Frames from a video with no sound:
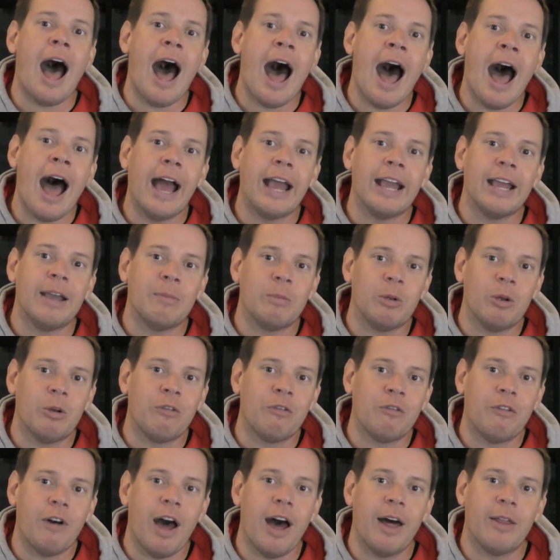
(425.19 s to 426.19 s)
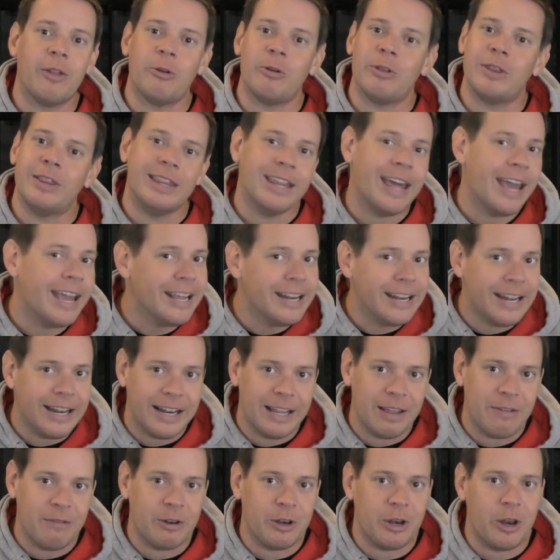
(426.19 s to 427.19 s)
I am your father. They
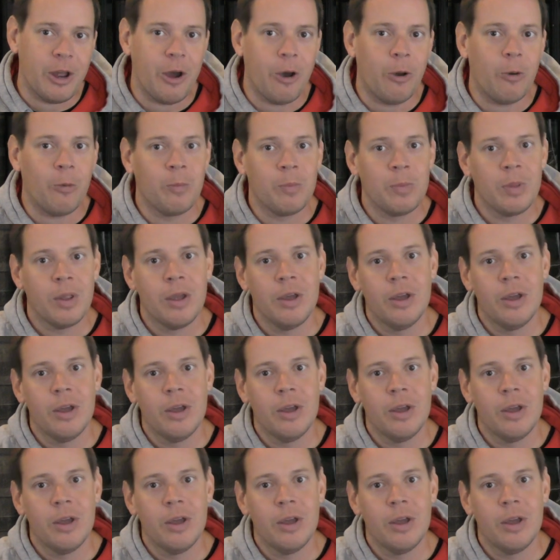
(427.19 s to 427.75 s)
didn't even know.